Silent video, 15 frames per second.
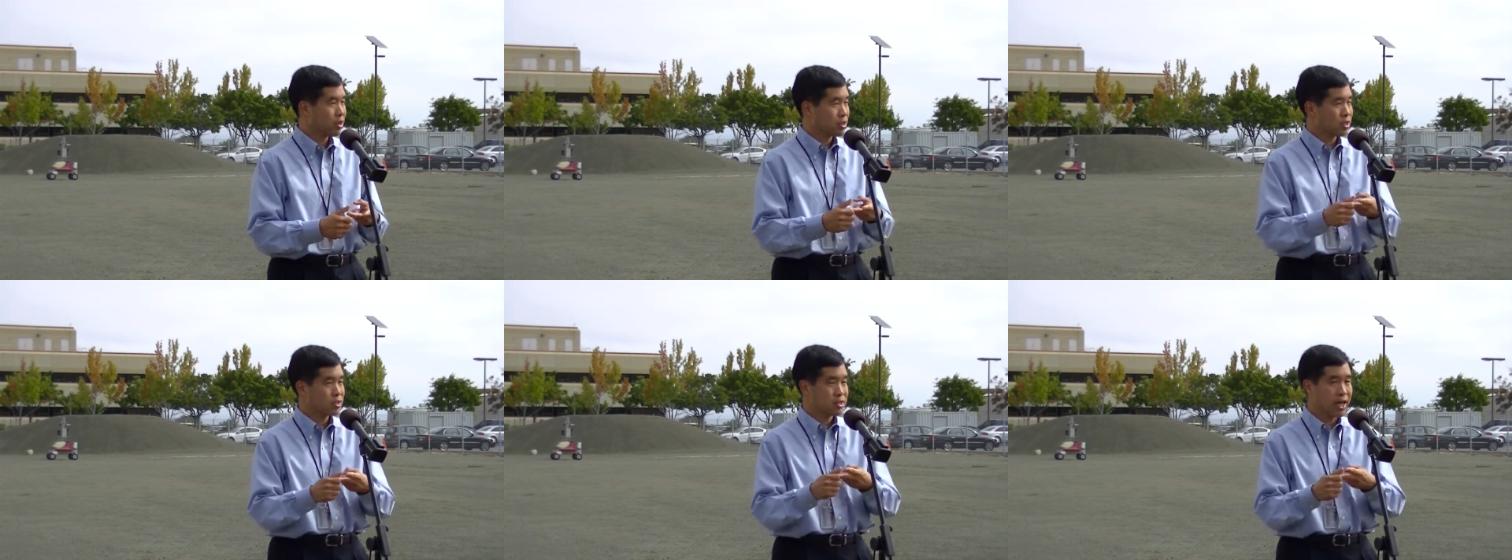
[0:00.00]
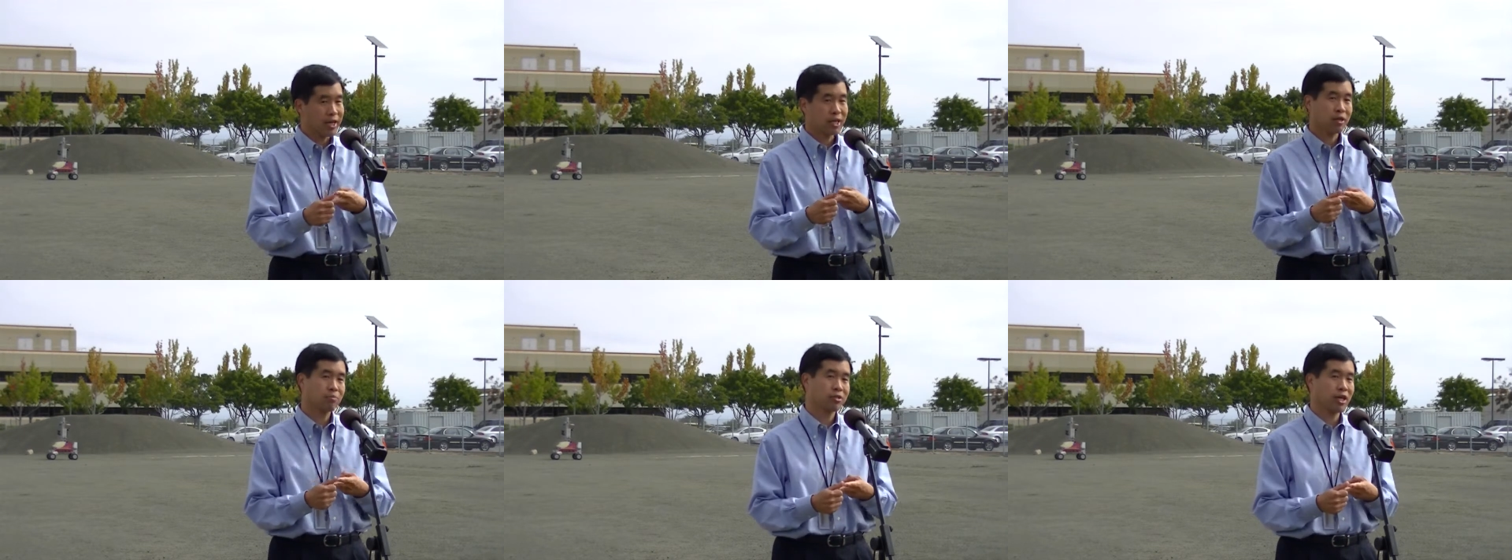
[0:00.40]
The
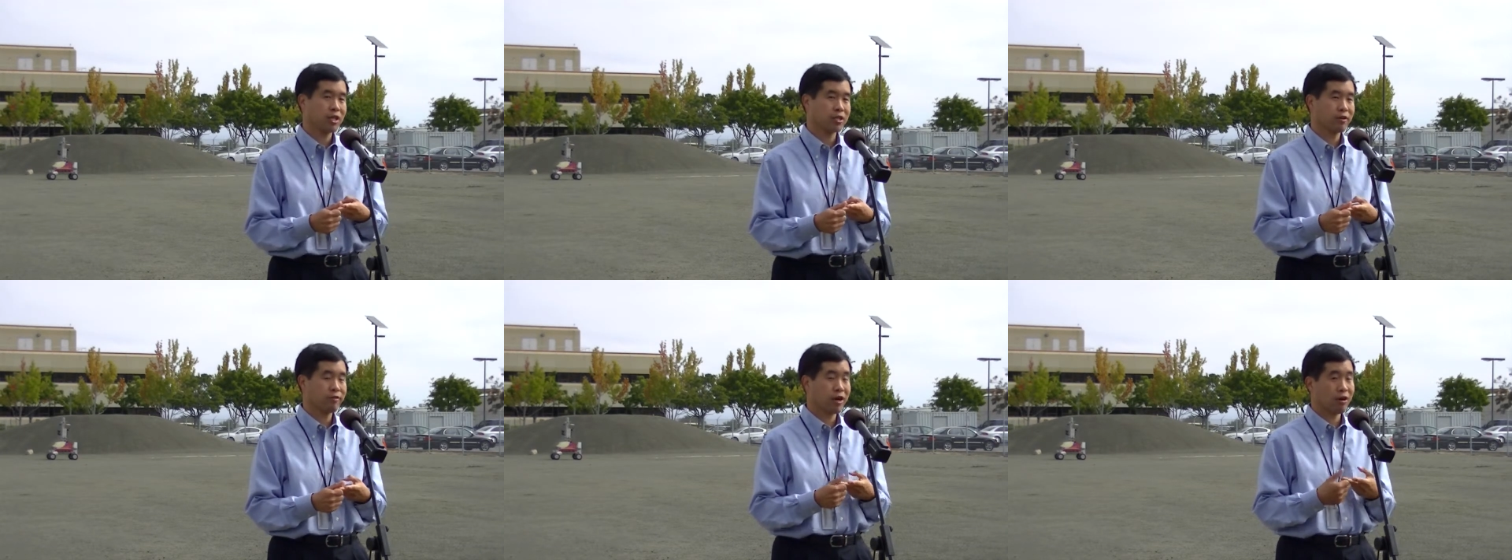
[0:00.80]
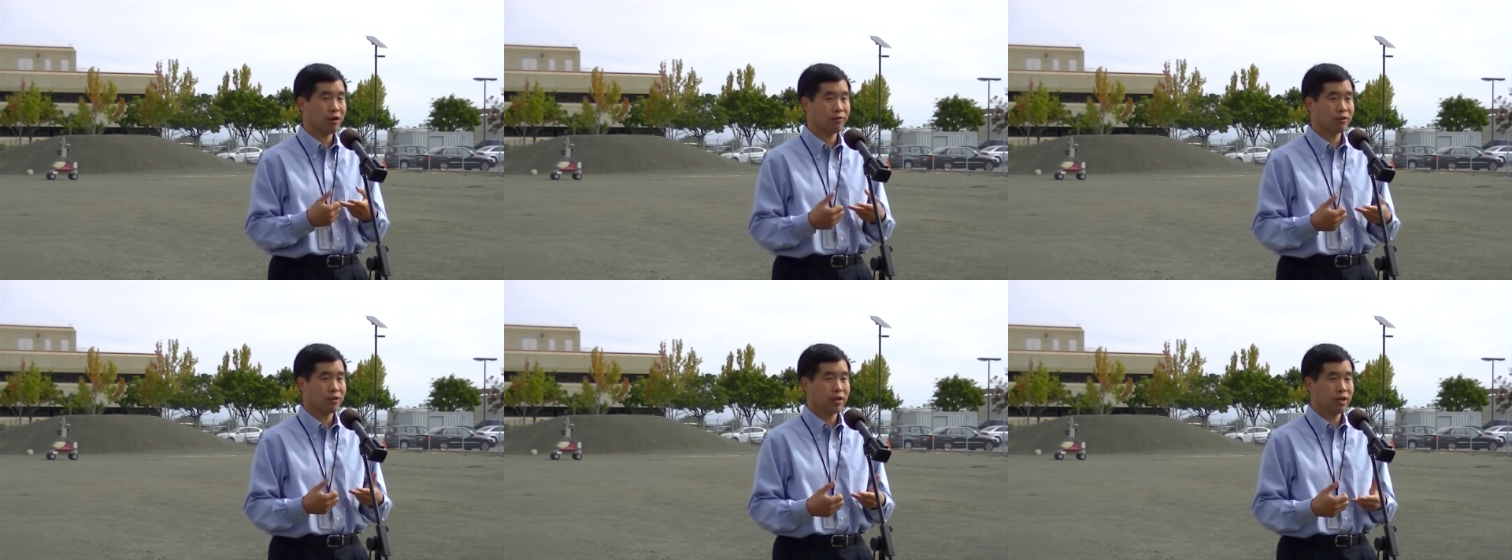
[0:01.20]
second objective,
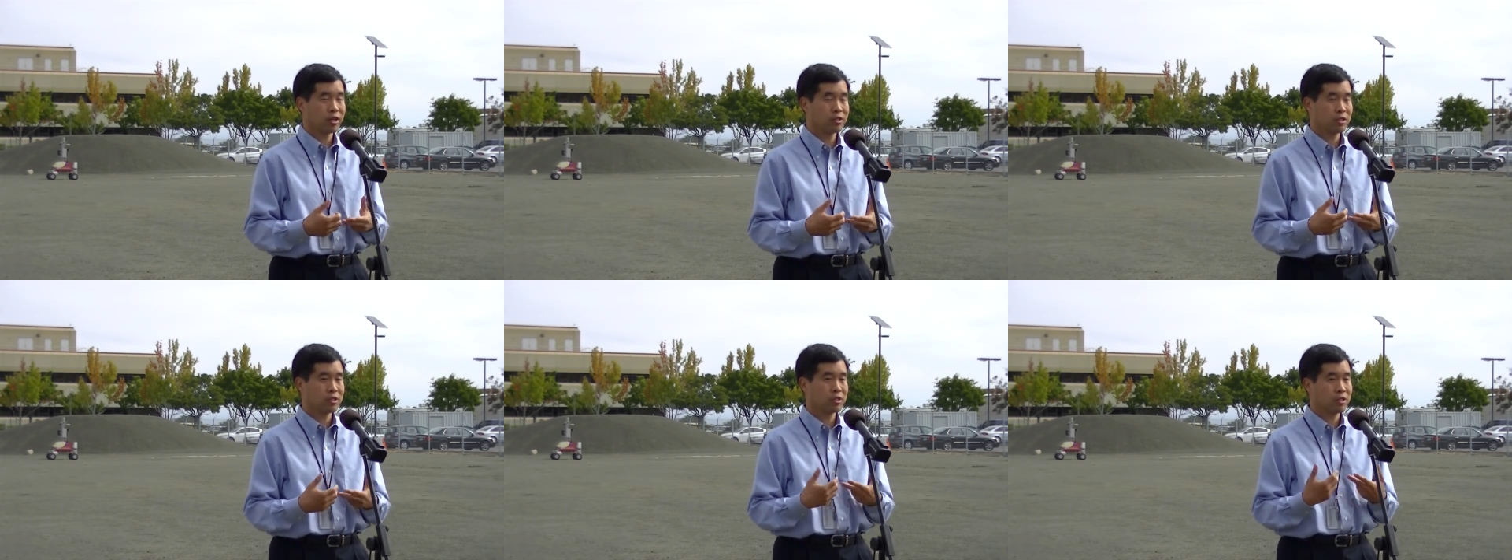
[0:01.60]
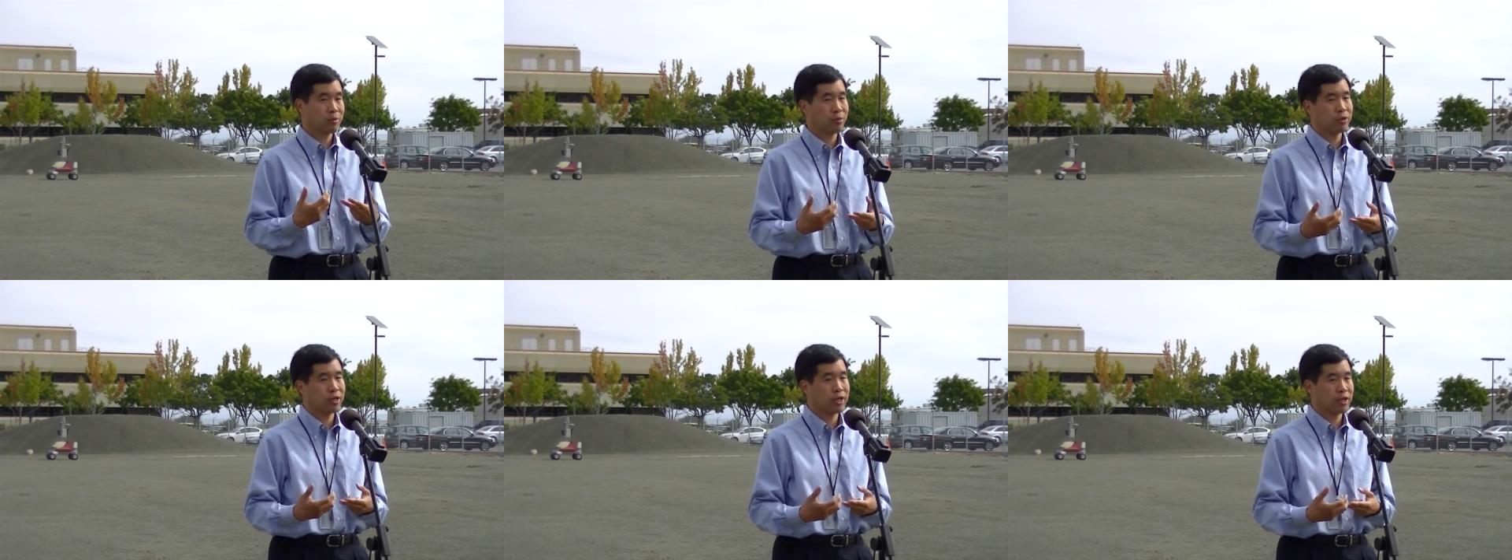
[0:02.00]
however, is to
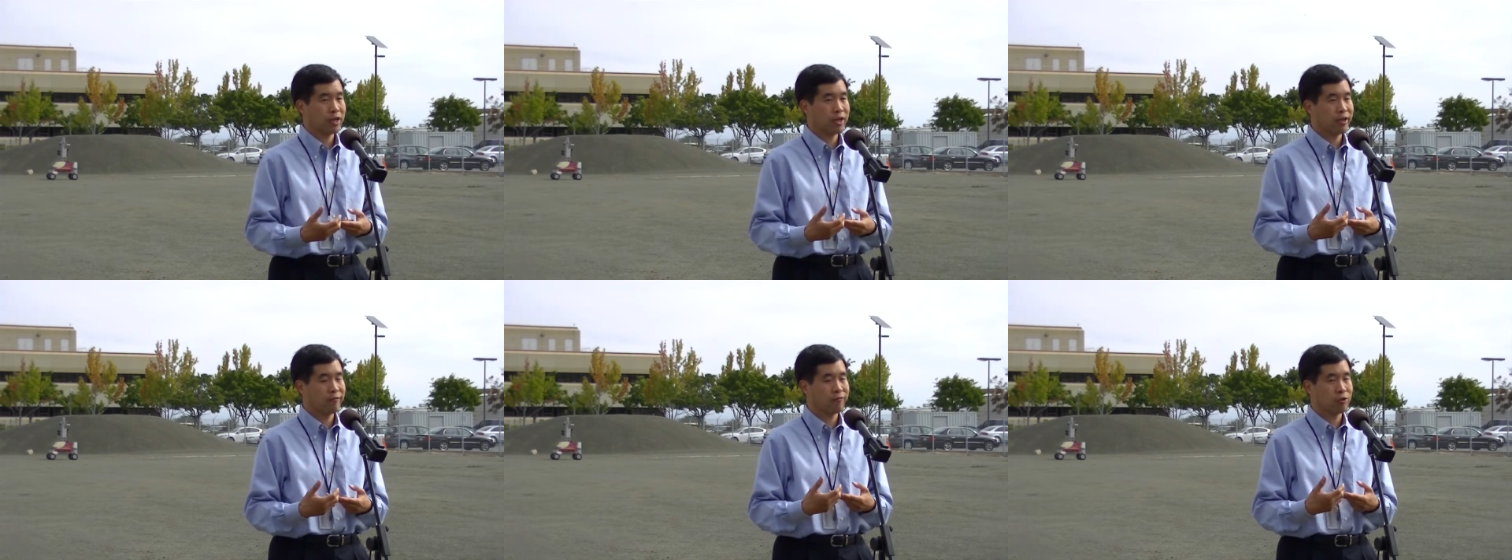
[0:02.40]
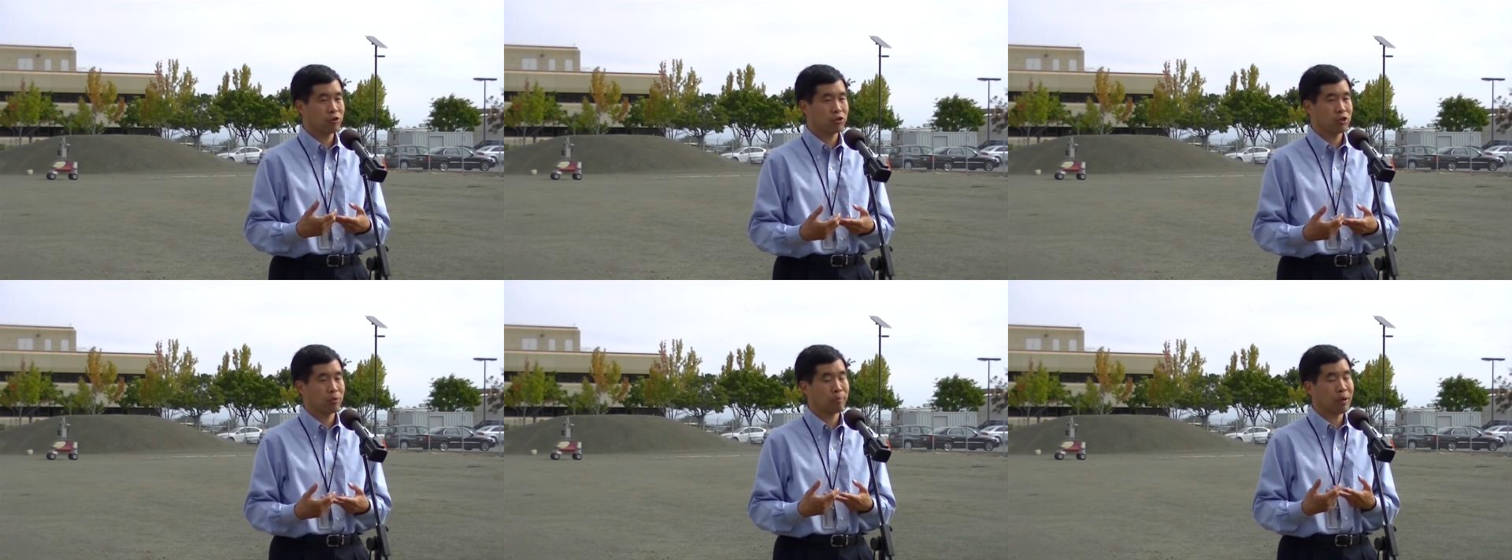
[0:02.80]
simulate a
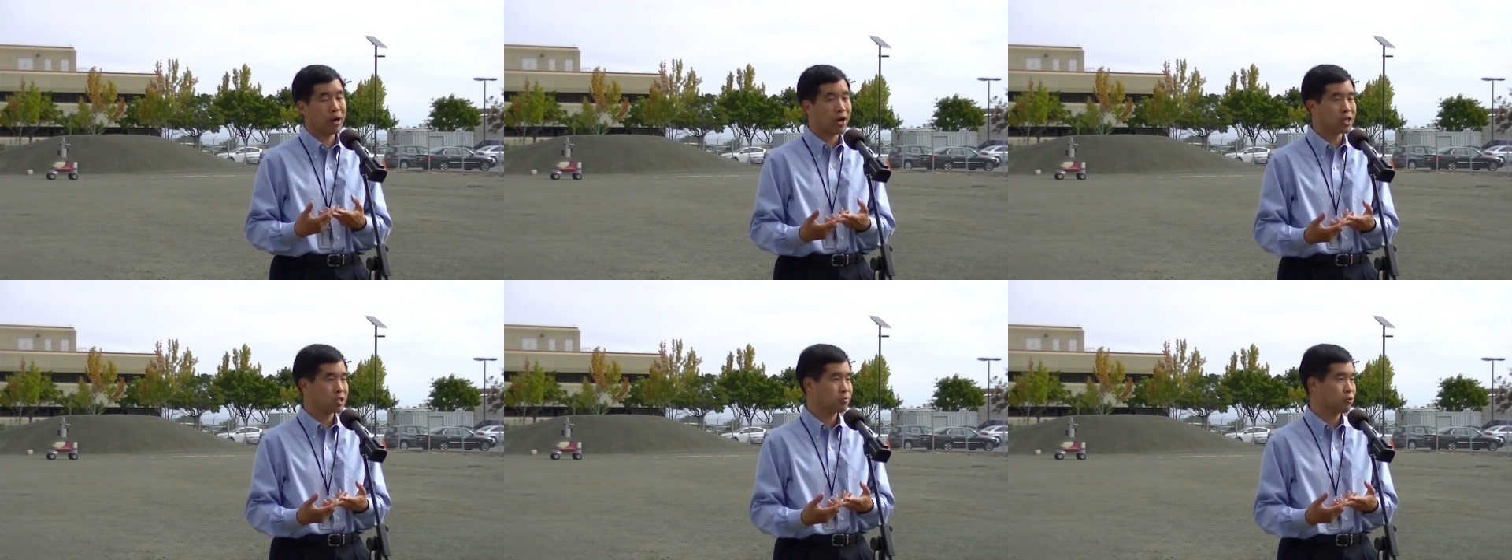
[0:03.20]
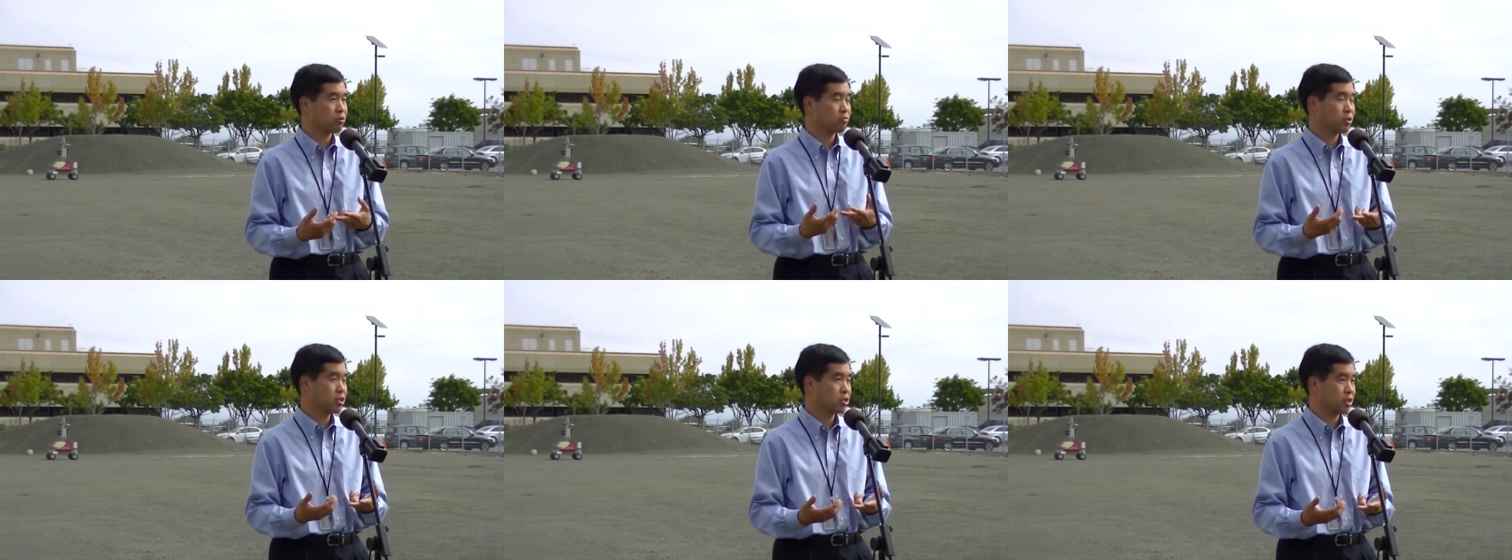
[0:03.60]
future possible
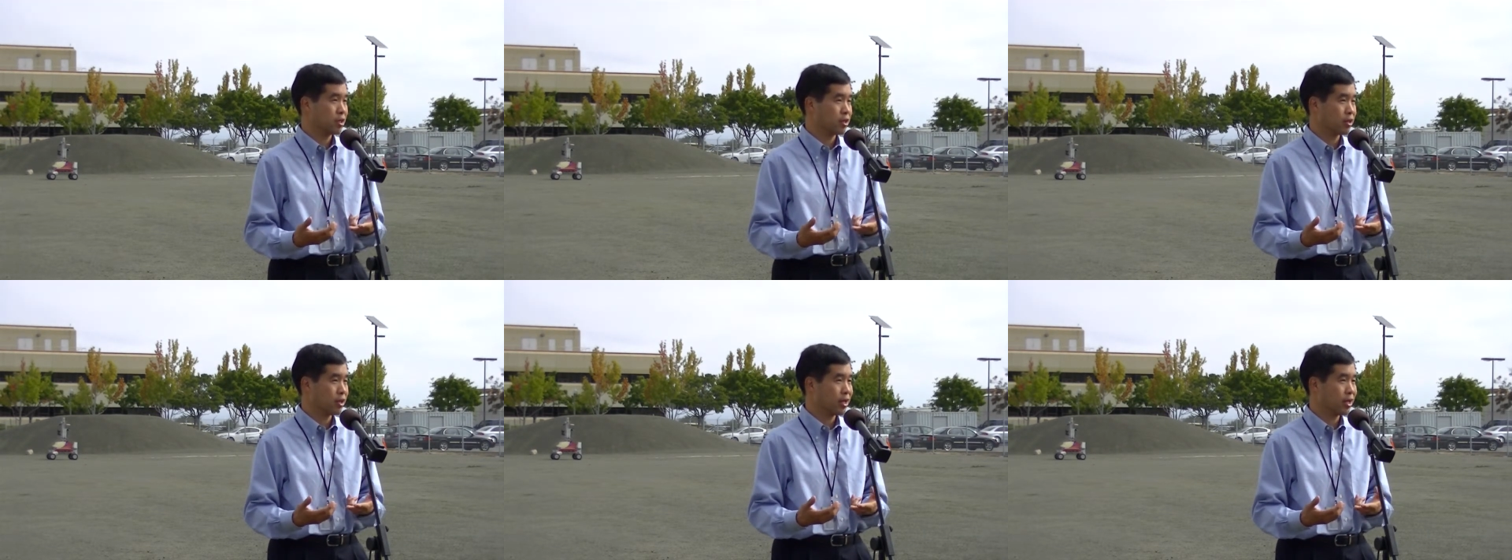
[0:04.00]
mission.